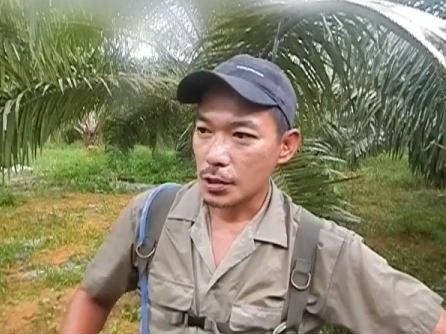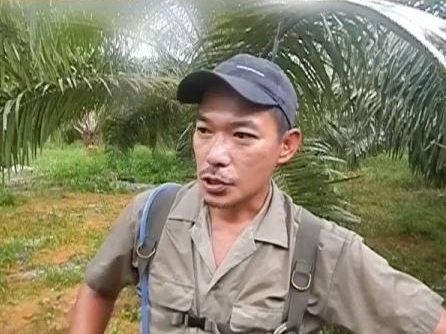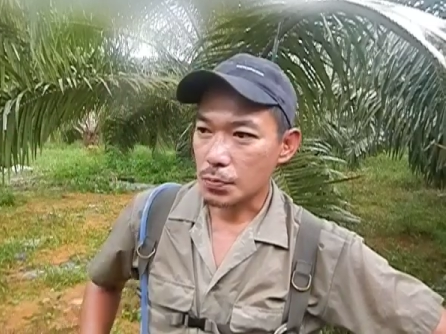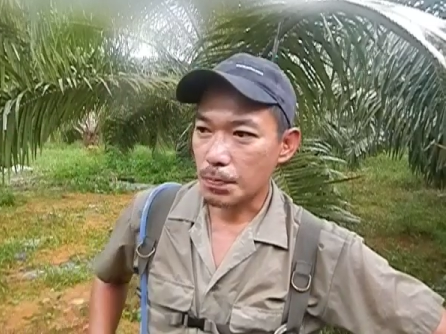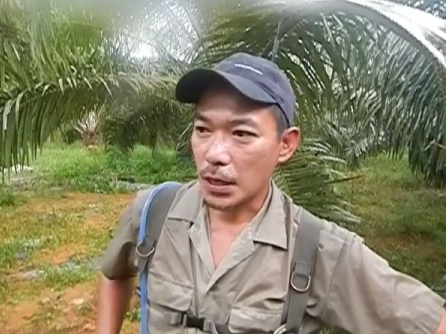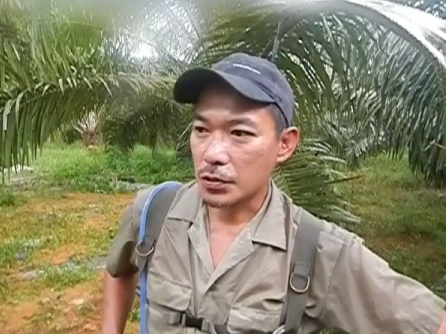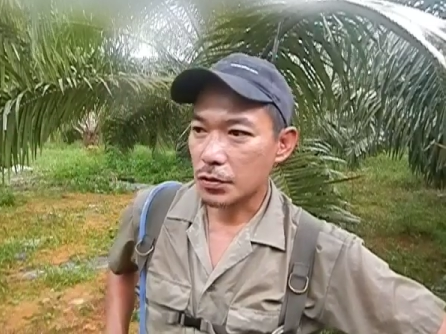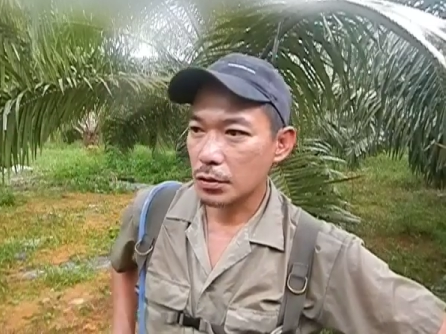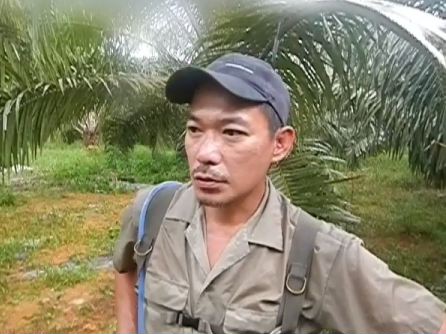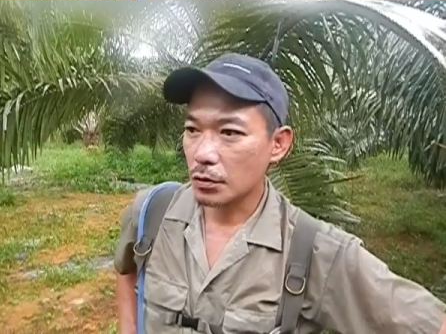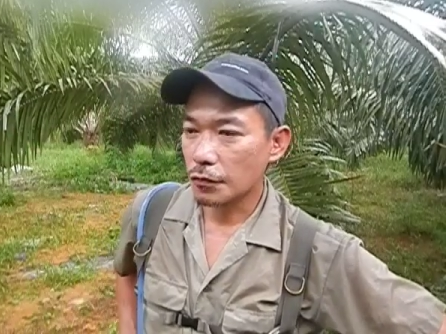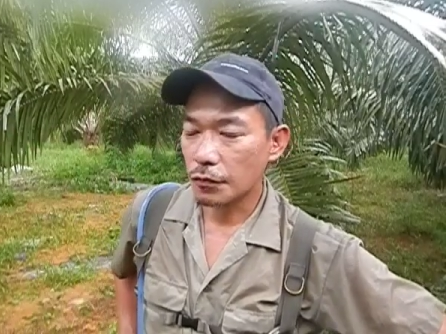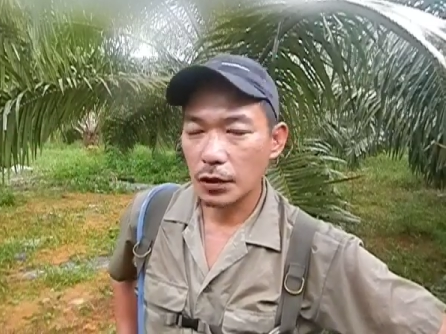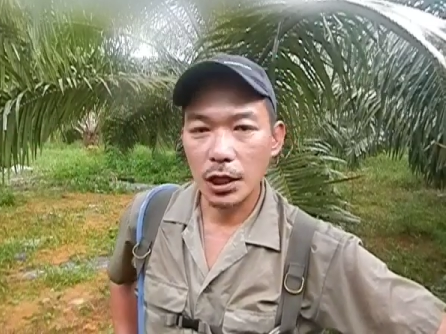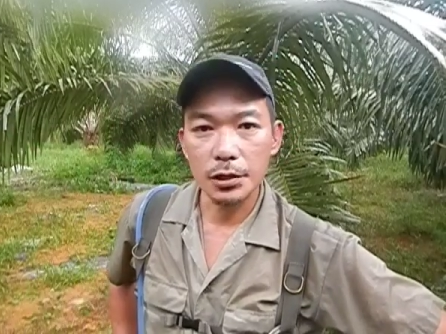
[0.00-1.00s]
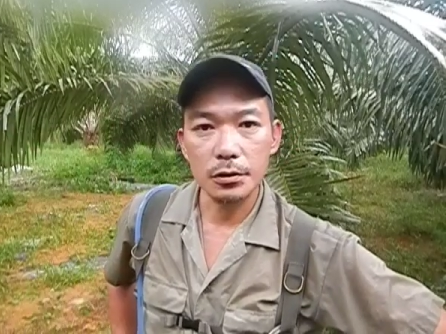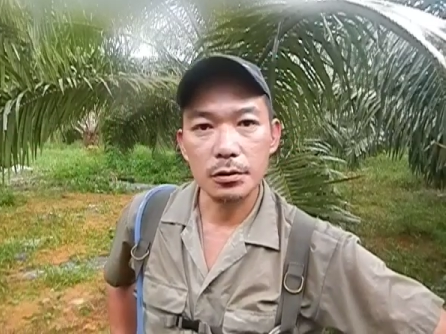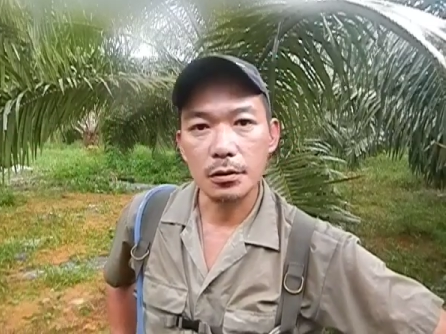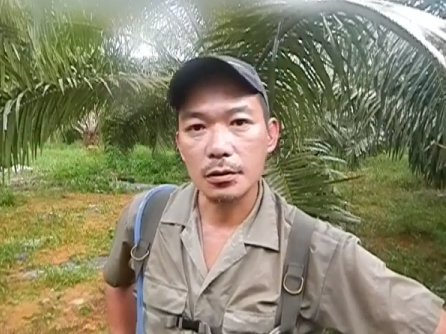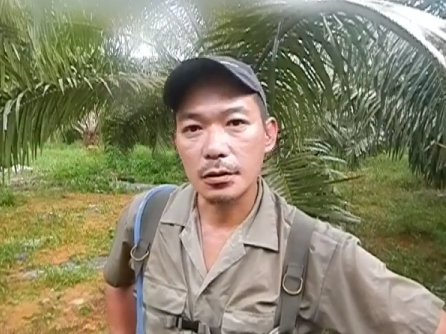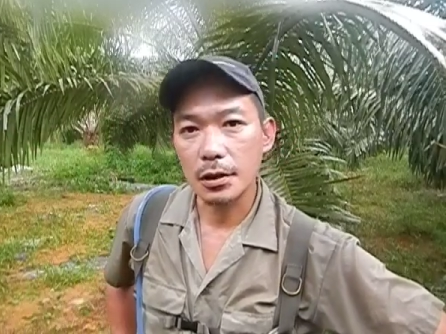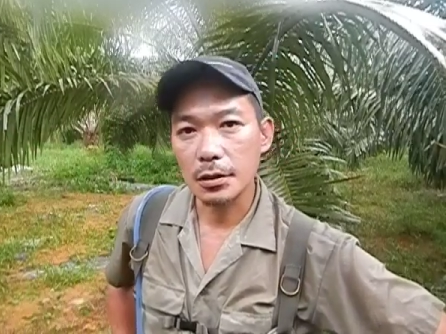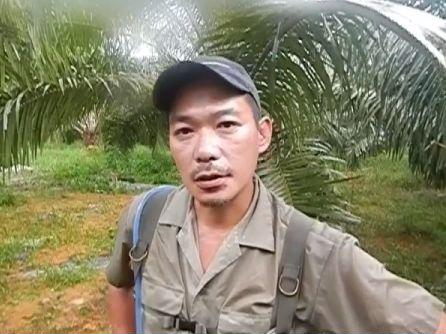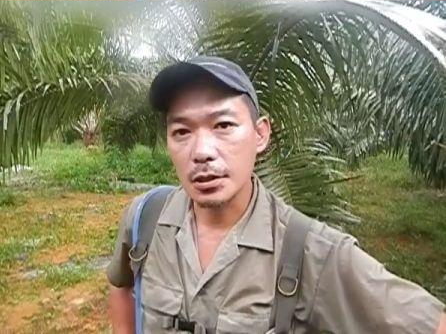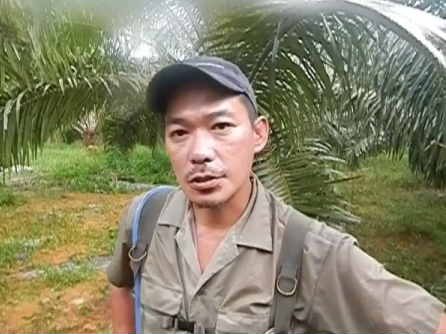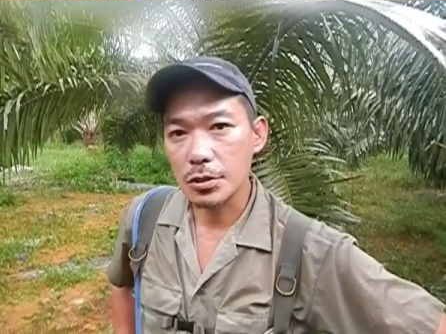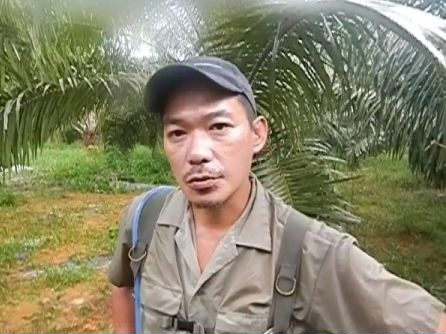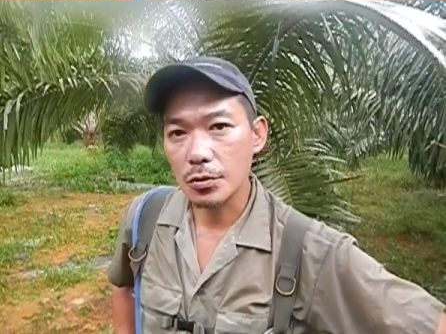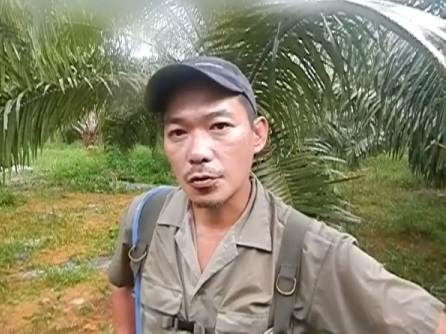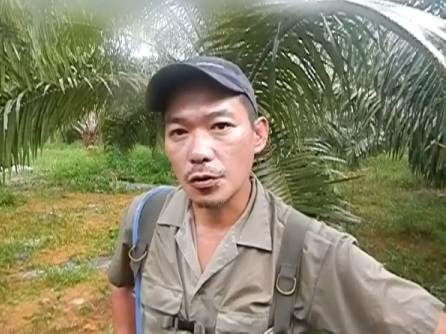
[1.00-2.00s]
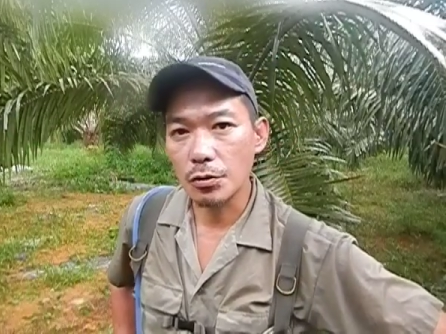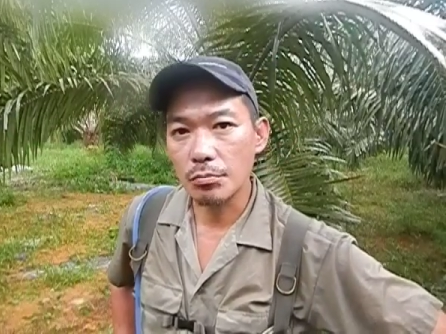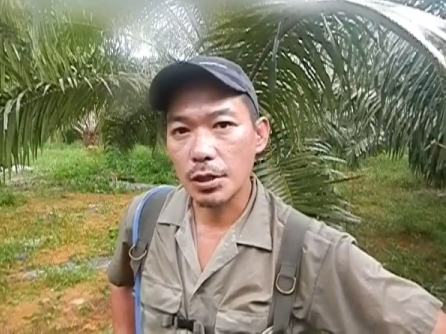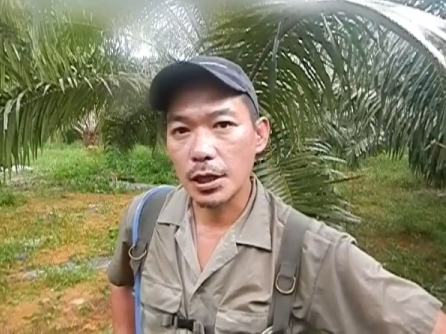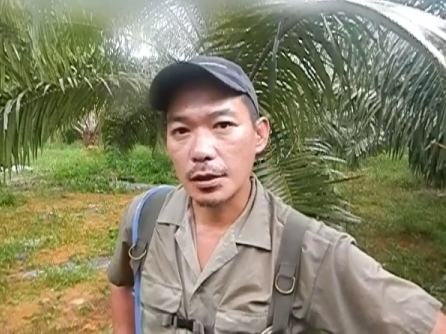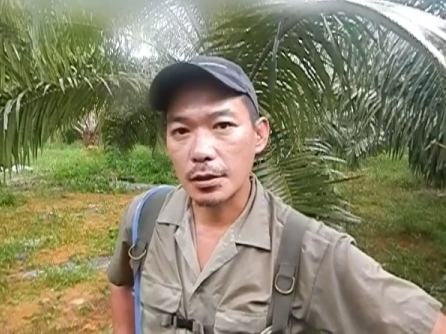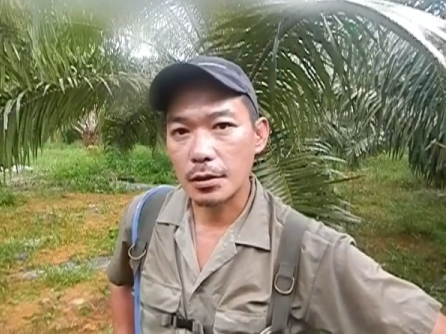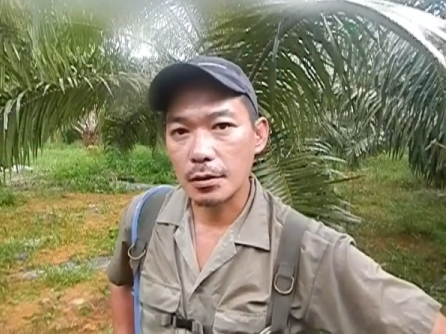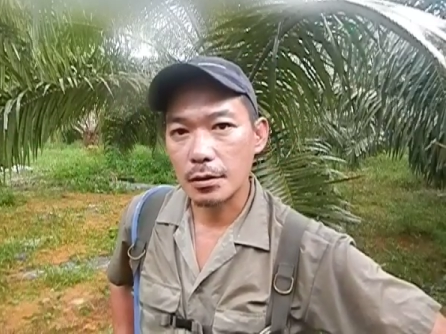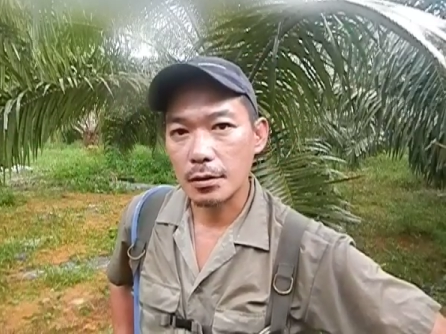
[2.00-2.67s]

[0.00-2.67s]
the spectrum of light, then there's no going back.